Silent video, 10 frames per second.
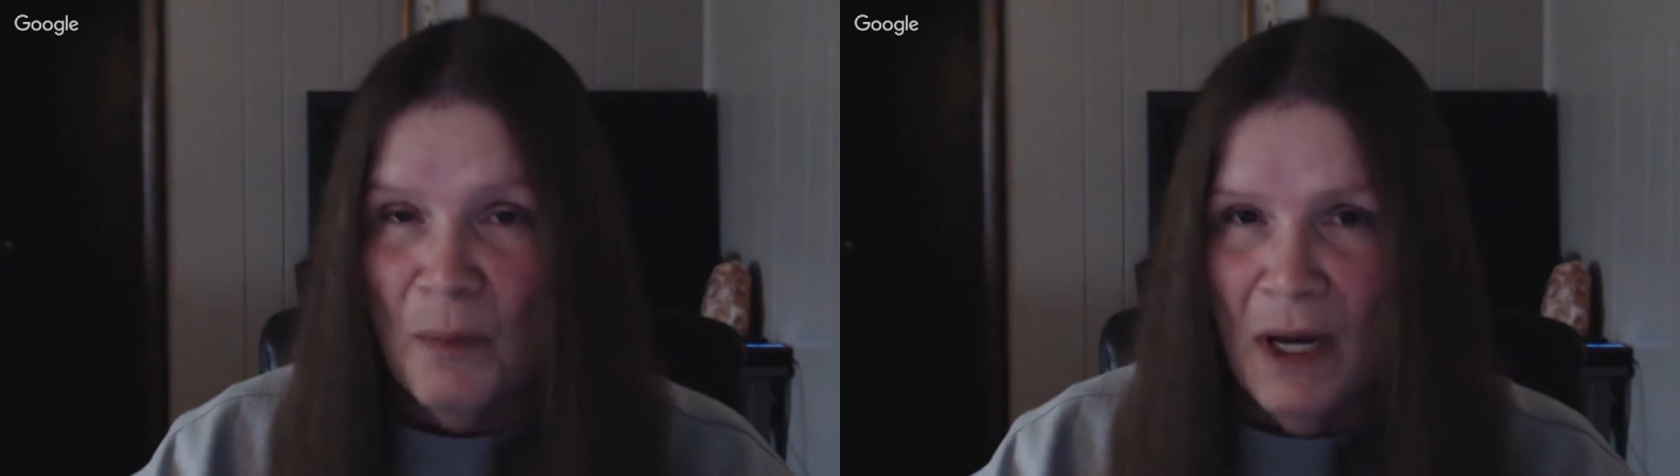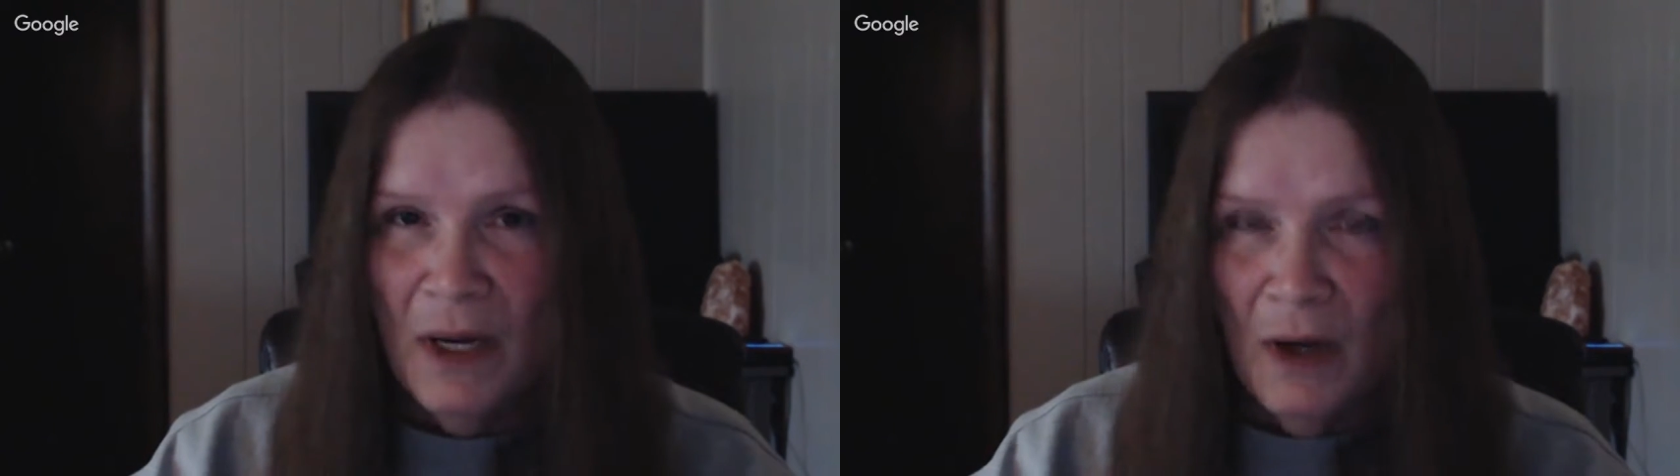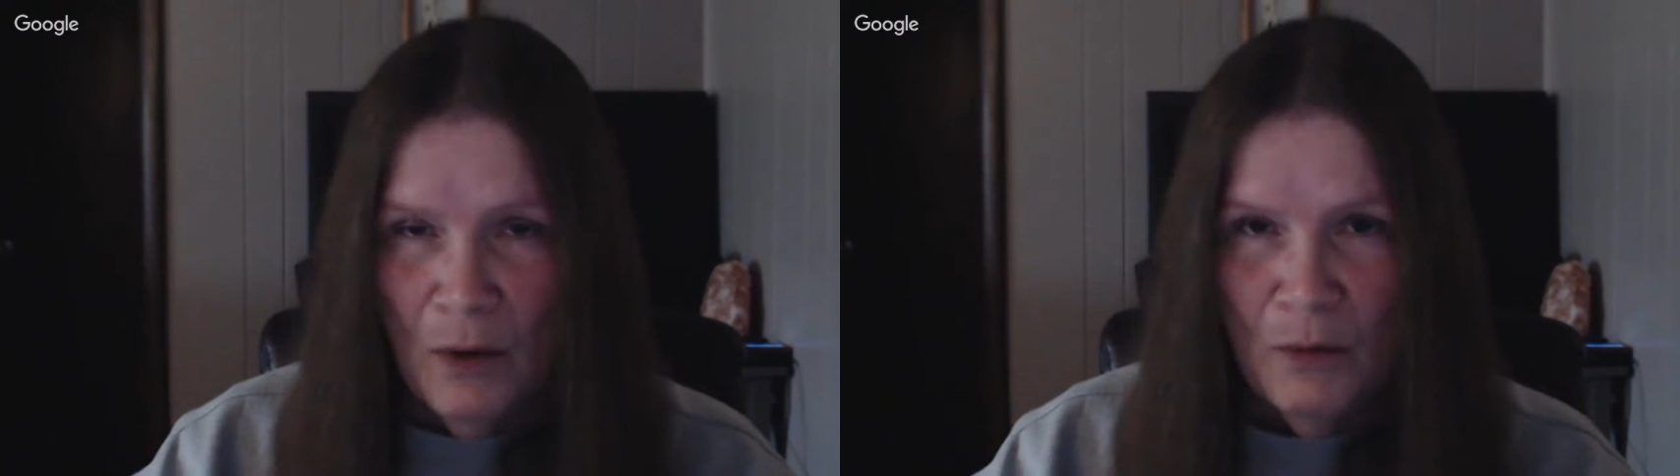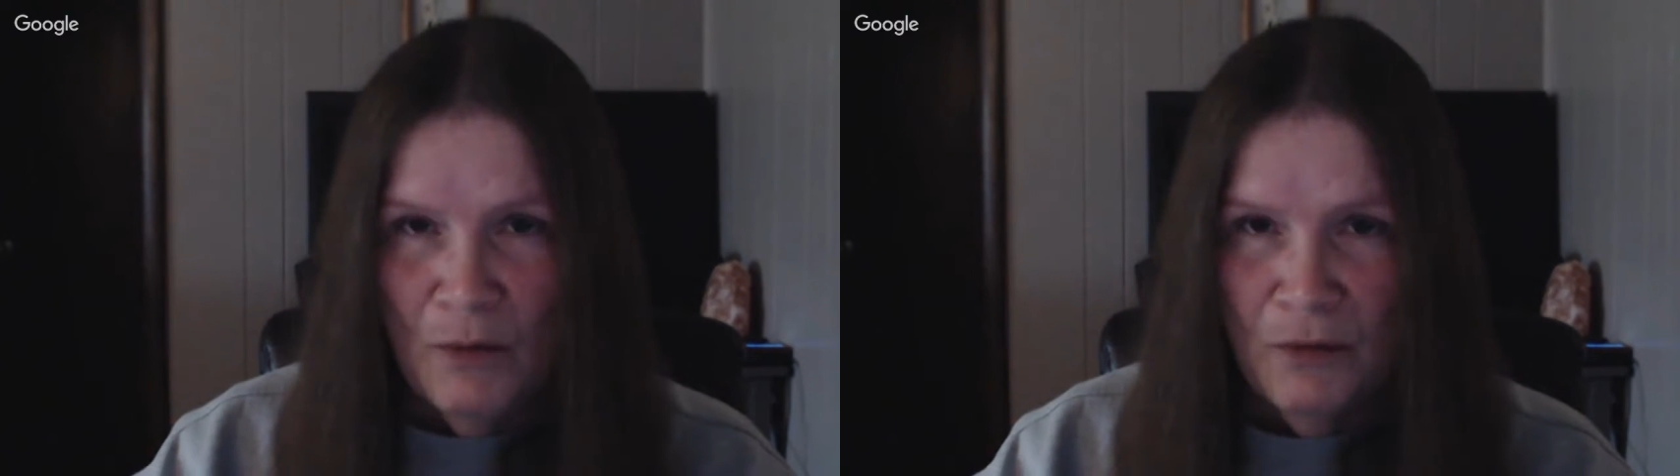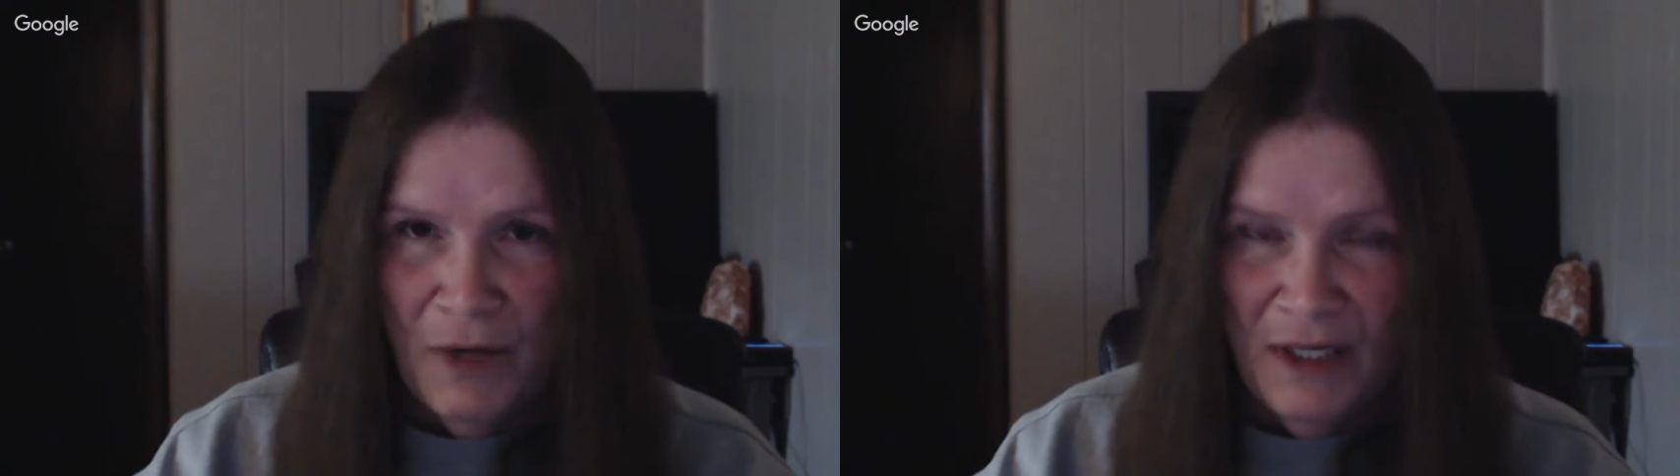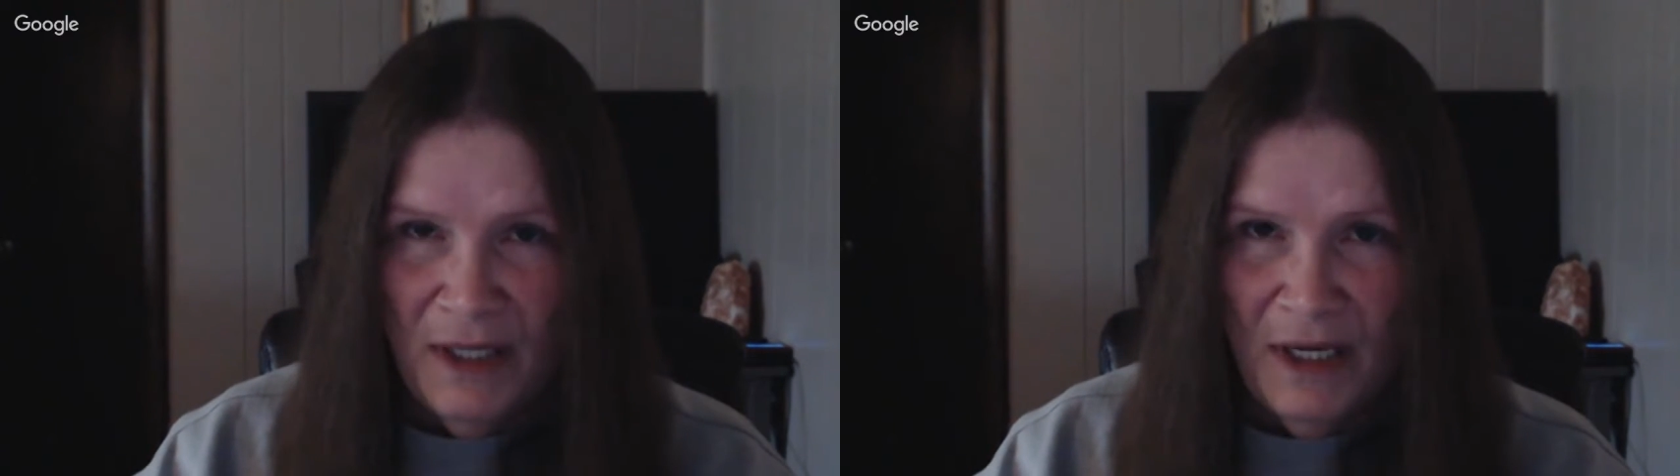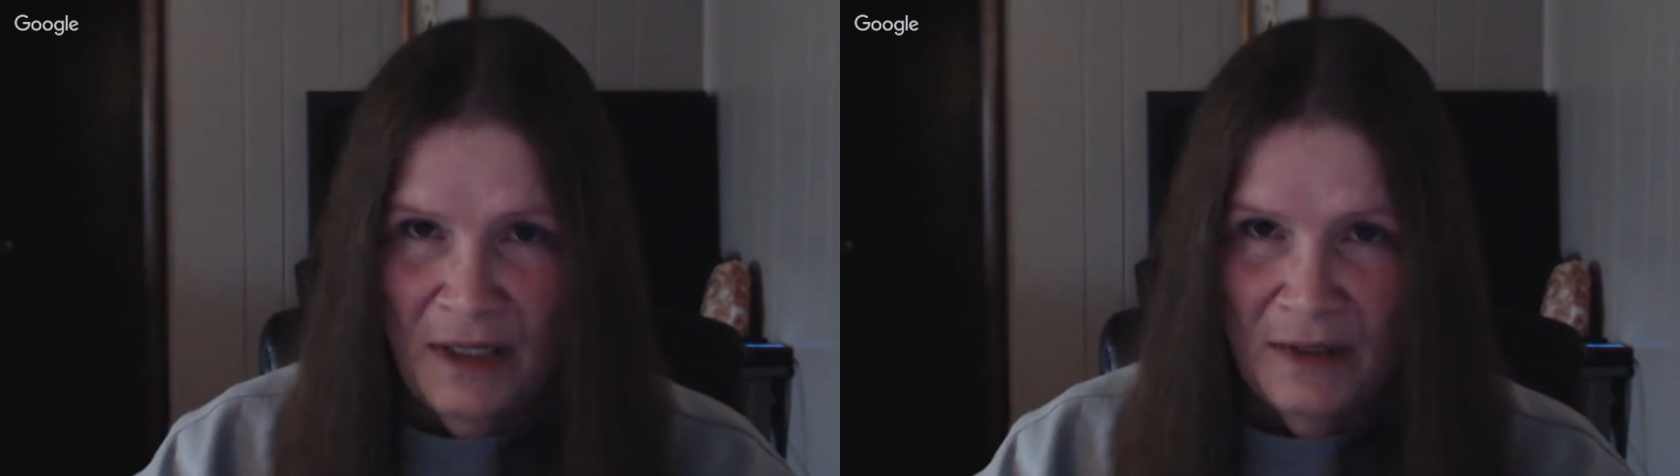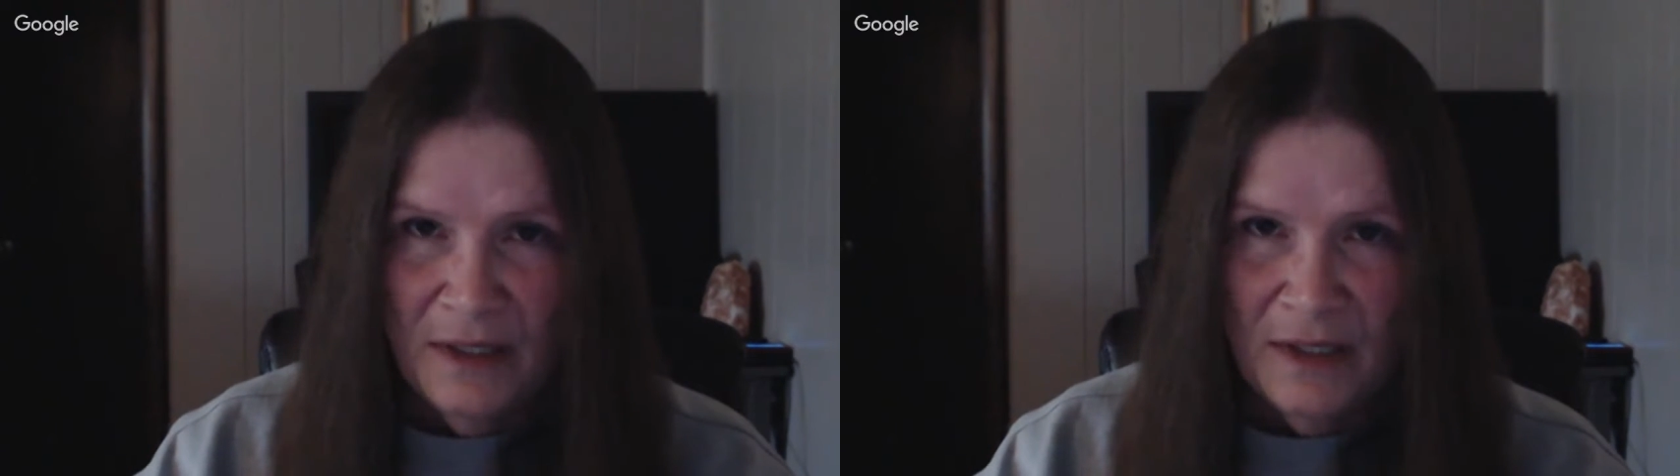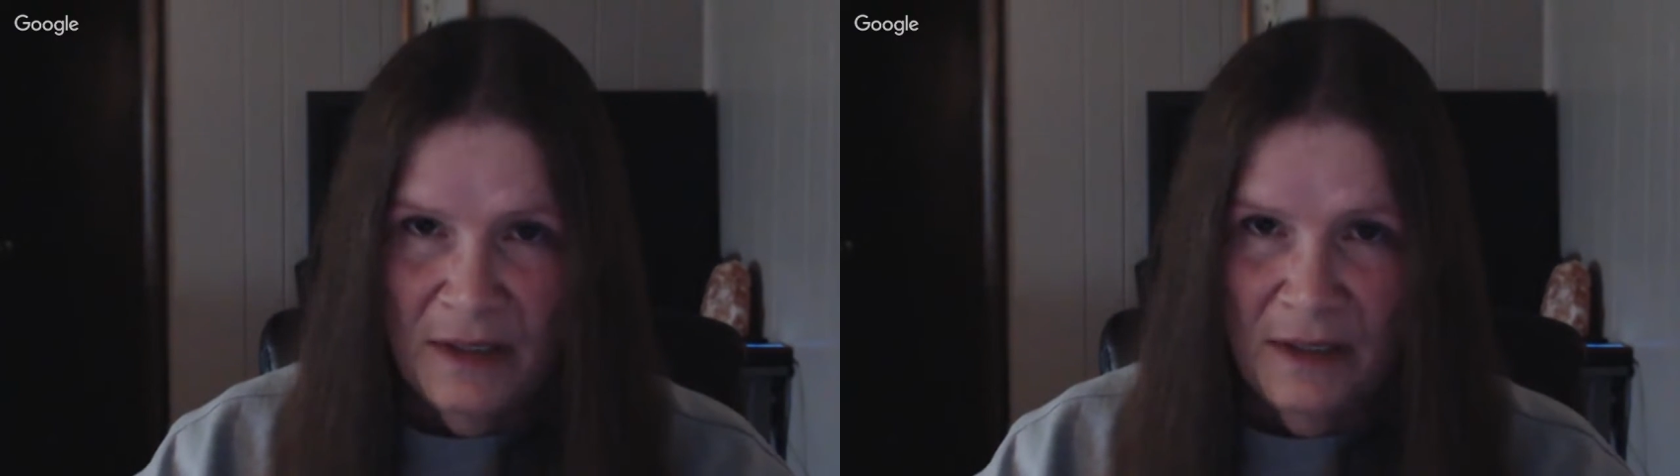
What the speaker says: my own findings.